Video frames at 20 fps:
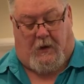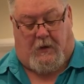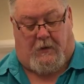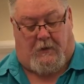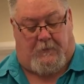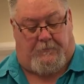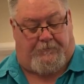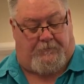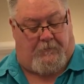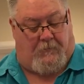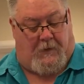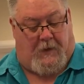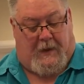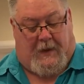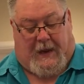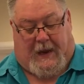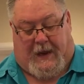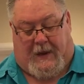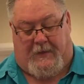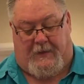And
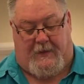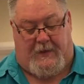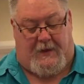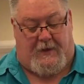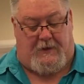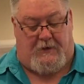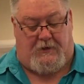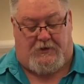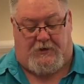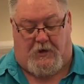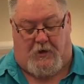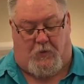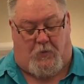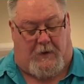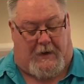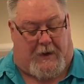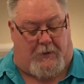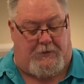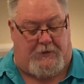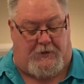then, so
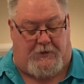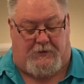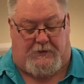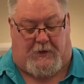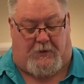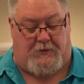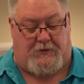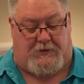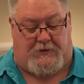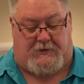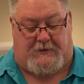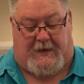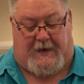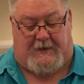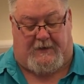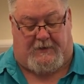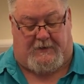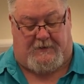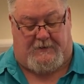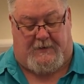what I would do is I would just
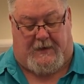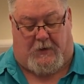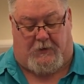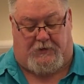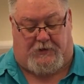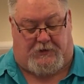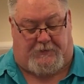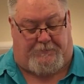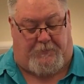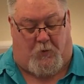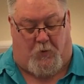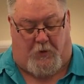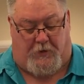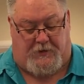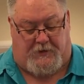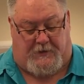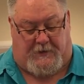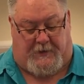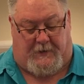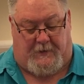take this and I would just
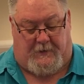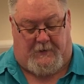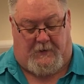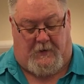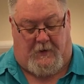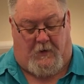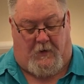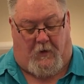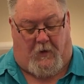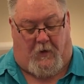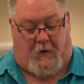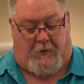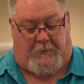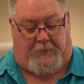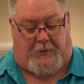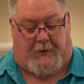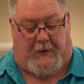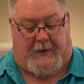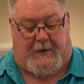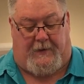portion it on a
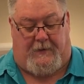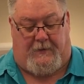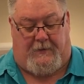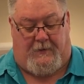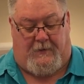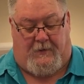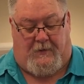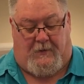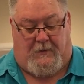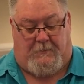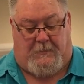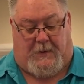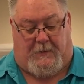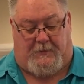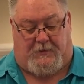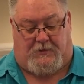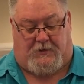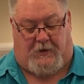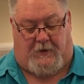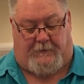plate.
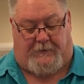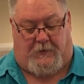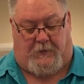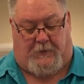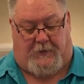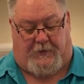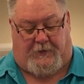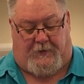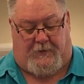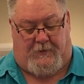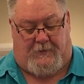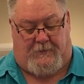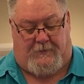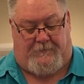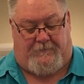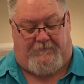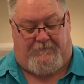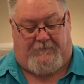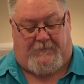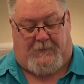Maybe serve it with
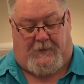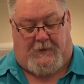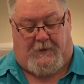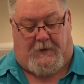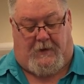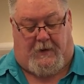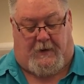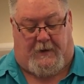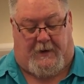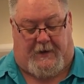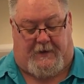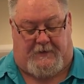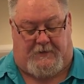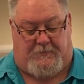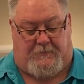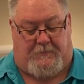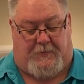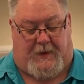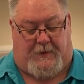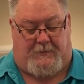a nice
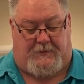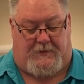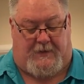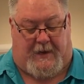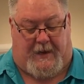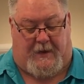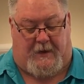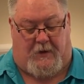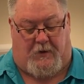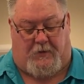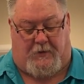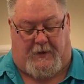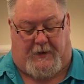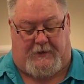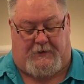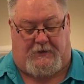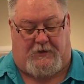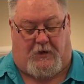baked potato, a nice